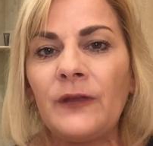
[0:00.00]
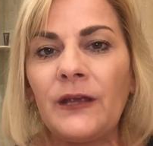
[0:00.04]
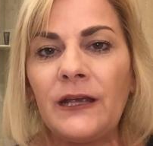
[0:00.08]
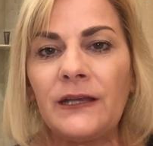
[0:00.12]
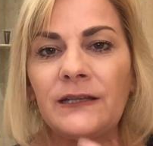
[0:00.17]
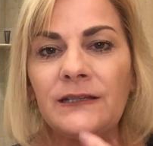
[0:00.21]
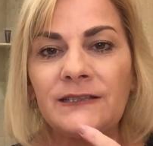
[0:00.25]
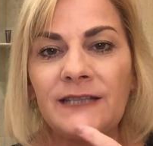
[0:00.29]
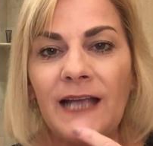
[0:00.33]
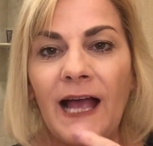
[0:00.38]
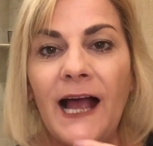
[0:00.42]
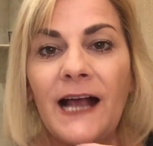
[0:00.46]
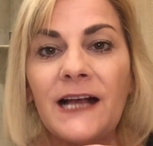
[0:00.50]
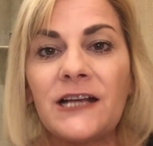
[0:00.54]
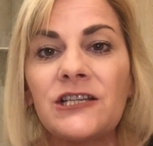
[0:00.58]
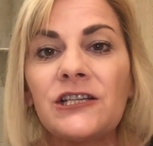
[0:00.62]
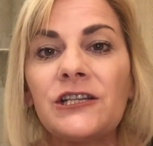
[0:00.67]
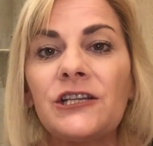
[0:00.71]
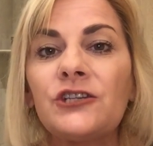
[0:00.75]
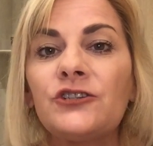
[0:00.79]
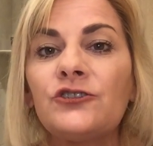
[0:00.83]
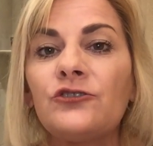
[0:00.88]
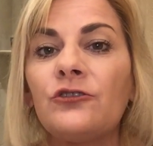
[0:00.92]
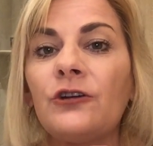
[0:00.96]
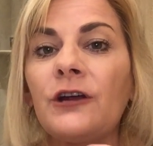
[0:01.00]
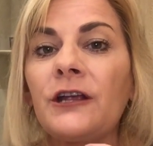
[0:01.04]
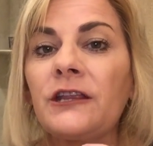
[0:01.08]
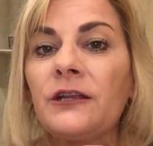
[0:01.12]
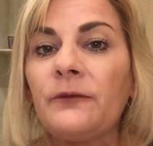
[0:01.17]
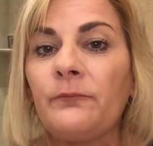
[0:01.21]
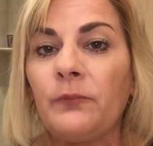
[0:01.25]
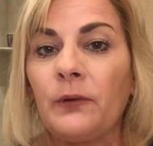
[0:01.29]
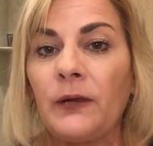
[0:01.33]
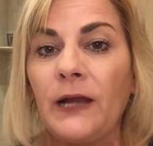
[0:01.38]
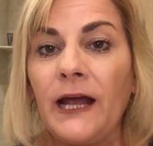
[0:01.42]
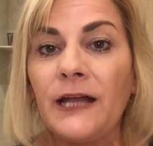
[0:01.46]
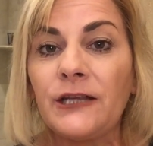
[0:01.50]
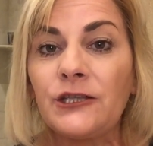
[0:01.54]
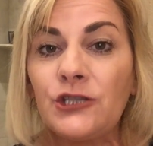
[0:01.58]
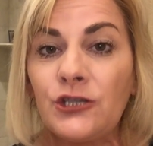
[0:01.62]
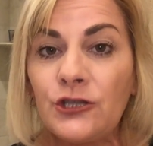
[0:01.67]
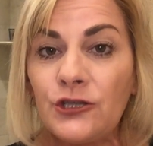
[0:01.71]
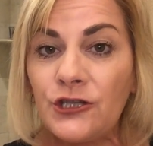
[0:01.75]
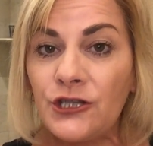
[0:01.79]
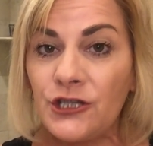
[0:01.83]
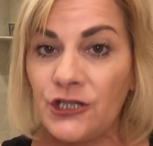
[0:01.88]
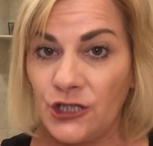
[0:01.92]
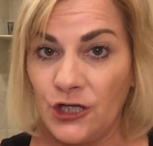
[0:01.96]
it's actually drawing the blood to
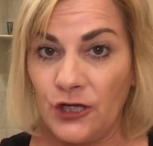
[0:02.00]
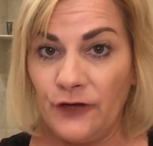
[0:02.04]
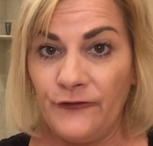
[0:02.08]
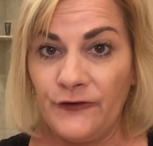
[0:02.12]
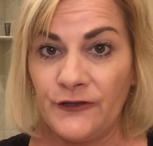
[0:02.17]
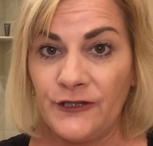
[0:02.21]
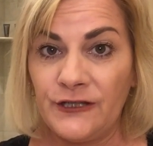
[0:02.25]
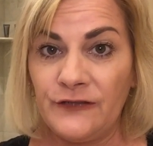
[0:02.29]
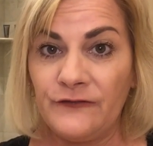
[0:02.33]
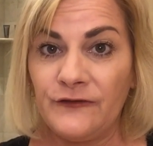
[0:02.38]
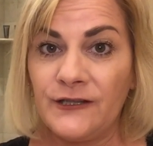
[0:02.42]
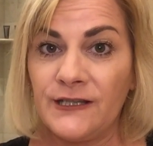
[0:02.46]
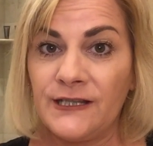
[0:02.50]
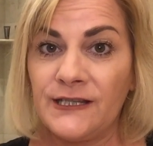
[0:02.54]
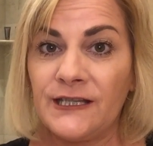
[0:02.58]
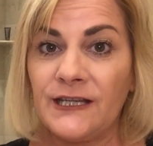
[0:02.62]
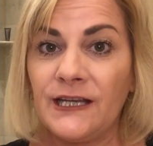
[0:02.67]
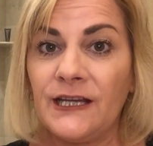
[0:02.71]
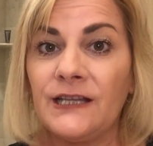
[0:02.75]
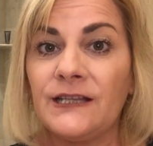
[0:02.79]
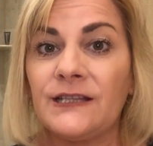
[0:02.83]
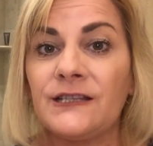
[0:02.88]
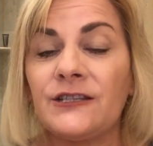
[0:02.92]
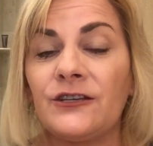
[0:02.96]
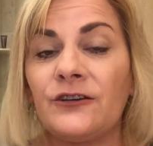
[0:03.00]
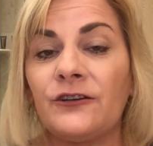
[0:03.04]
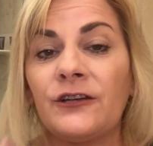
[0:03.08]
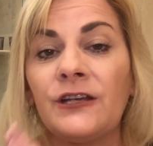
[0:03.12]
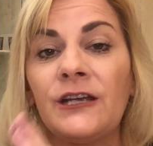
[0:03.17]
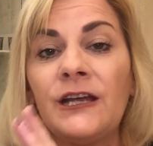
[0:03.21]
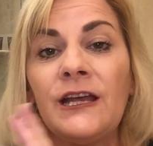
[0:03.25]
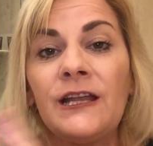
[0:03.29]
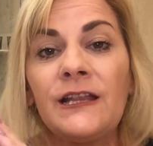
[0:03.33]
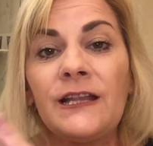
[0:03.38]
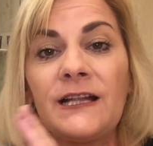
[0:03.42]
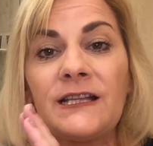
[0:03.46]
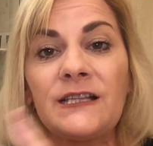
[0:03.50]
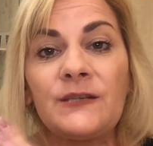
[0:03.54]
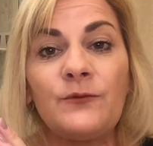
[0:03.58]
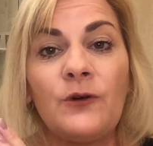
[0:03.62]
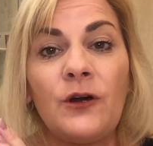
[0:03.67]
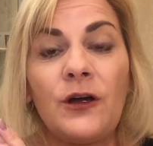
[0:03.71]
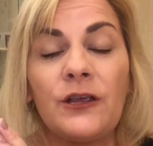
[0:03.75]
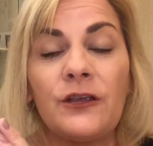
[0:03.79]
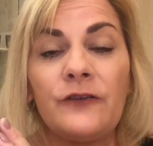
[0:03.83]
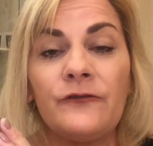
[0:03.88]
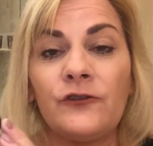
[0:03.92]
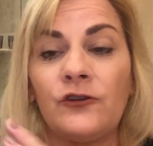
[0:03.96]
the surface of the skin. So that's
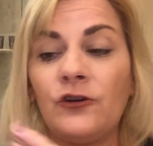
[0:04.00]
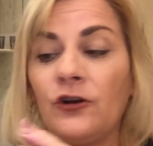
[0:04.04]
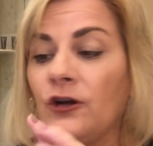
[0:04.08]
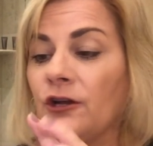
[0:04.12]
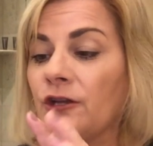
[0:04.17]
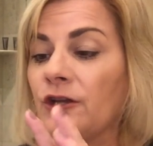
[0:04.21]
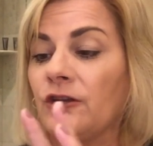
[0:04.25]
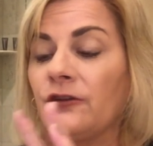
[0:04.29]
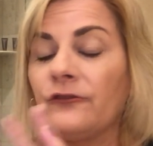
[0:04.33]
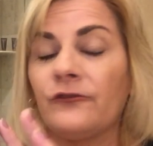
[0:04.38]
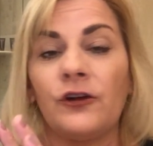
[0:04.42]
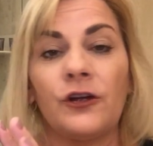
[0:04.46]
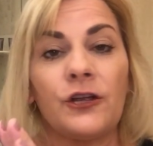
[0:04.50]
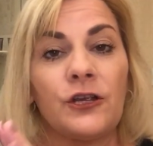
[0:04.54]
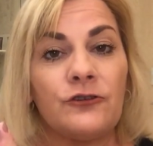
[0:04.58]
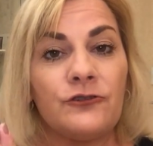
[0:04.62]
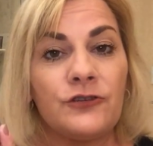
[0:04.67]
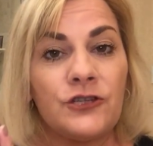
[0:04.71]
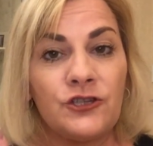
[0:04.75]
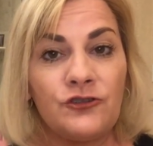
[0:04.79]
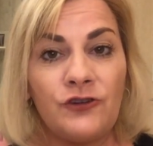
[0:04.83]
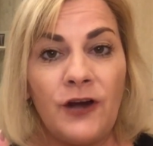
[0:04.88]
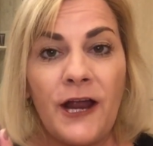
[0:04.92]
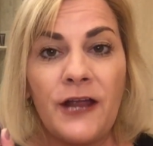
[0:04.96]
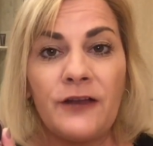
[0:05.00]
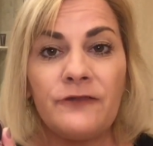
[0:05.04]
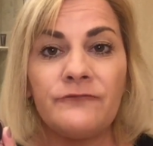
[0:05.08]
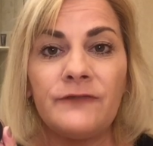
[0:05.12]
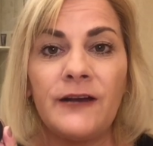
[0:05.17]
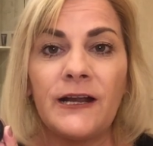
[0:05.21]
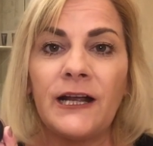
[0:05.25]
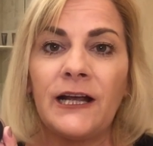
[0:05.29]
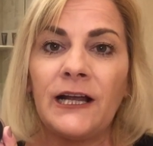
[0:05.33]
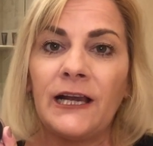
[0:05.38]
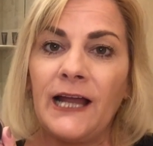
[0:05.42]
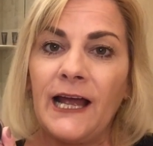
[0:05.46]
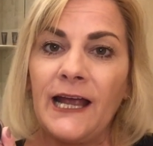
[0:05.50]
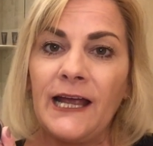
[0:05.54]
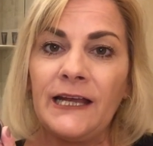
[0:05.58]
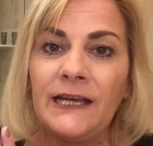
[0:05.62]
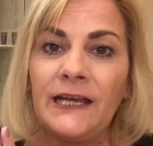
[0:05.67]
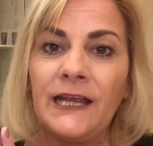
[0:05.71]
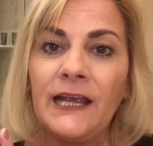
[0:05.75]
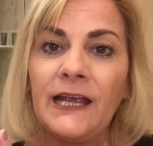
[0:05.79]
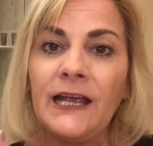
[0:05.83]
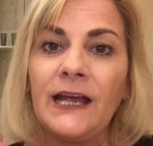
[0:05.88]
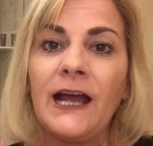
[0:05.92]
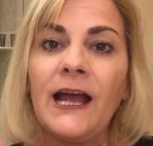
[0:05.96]
why you've got your Australian red clay in
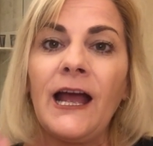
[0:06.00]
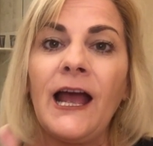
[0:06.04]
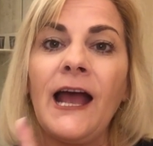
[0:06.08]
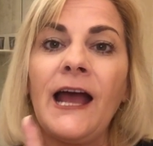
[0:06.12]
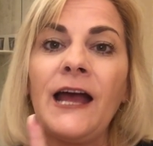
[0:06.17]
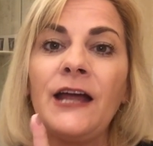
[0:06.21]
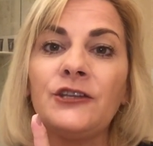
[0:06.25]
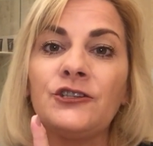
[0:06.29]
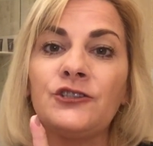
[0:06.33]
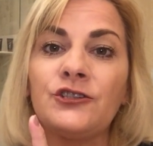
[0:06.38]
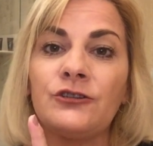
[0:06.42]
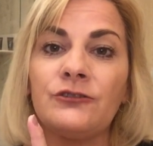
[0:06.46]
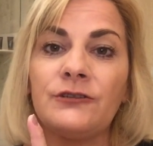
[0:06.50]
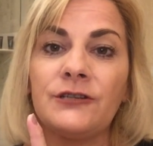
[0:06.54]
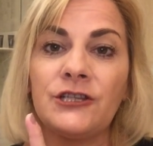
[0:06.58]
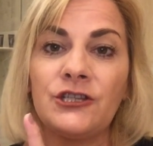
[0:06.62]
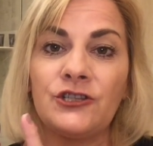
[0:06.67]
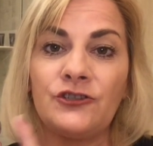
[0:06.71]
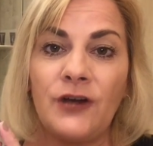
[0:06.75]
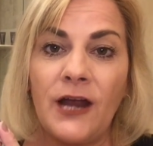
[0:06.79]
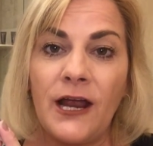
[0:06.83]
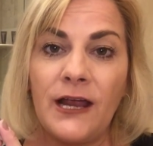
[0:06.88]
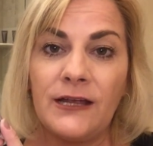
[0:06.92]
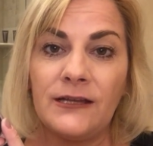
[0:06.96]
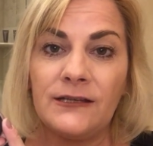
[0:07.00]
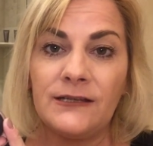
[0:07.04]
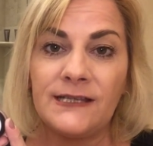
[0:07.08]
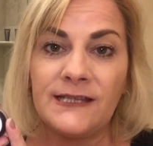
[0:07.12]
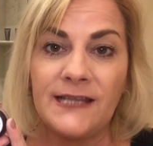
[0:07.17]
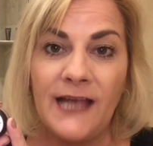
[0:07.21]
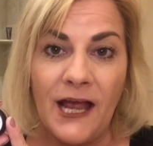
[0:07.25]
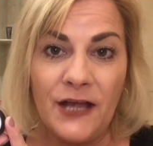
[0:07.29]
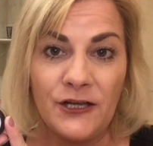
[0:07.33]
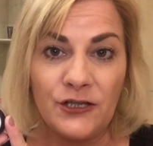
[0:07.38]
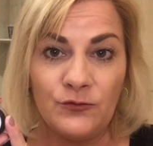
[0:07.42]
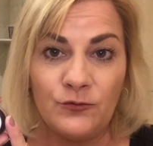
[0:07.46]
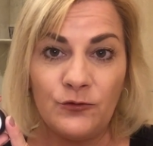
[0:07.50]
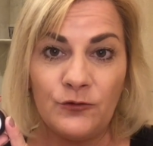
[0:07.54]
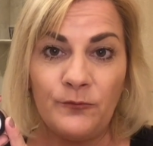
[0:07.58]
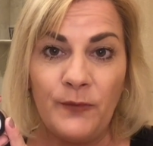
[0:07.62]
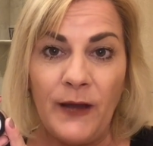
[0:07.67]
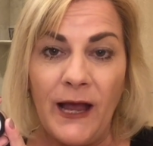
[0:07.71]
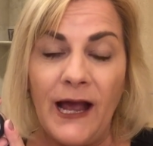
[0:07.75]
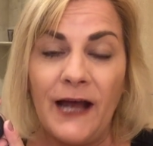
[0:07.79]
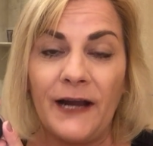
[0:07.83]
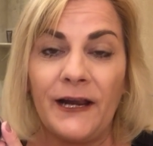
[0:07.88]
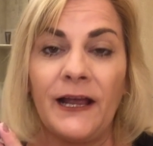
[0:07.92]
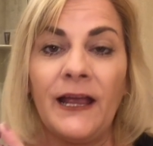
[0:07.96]
here, and your Australian sandalwood
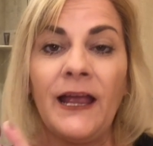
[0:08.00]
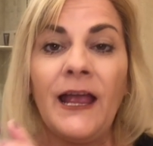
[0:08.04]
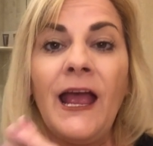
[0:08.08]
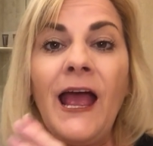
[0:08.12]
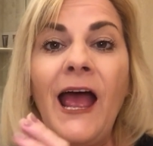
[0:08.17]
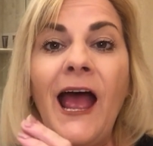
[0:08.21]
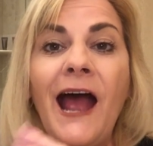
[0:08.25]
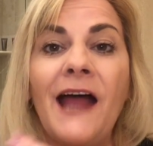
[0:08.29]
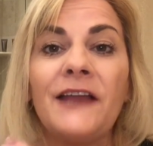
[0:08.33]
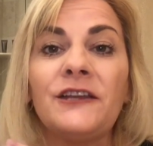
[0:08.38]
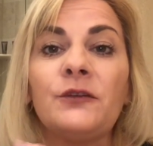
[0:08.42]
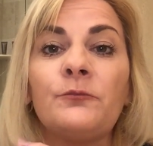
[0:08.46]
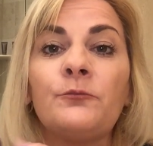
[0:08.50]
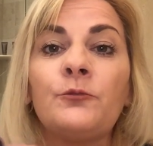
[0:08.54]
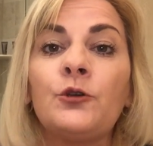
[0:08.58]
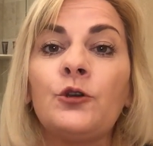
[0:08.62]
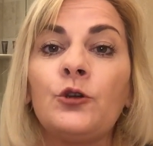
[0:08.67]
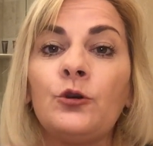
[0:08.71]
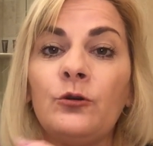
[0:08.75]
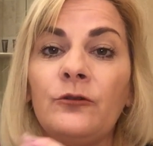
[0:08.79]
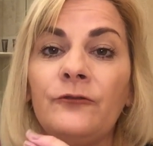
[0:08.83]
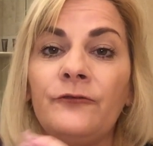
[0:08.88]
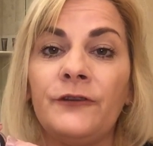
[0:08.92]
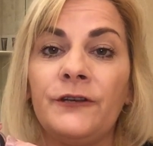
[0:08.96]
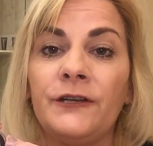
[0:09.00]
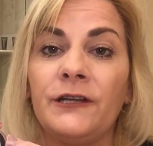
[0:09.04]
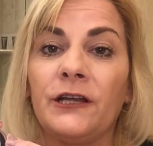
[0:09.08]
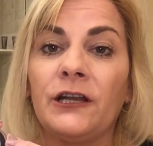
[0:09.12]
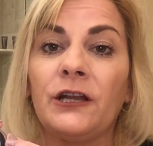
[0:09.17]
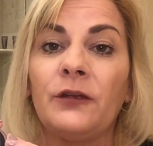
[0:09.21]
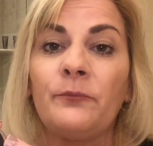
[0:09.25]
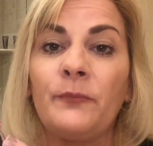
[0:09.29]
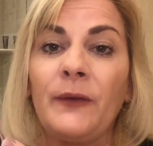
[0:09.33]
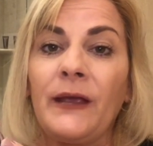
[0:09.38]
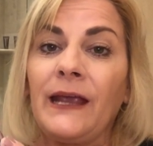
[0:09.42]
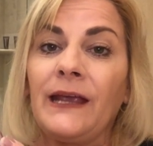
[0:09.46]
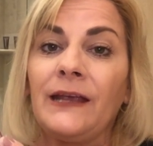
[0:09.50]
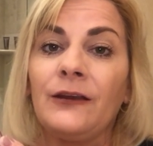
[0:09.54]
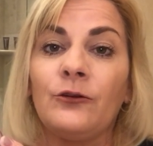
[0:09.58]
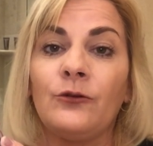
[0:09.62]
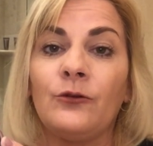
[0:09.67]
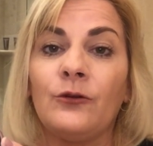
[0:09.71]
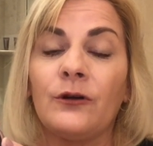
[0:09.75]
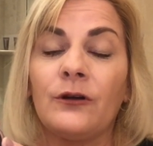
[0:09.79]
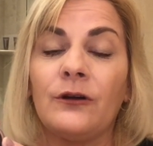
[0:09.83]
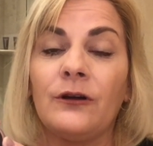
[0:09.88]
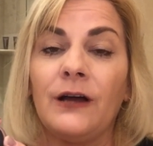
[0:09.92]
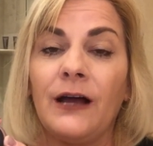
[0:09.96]
powder, and your pure vanilla bean
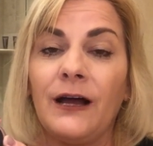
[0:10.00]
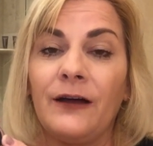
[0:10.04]
or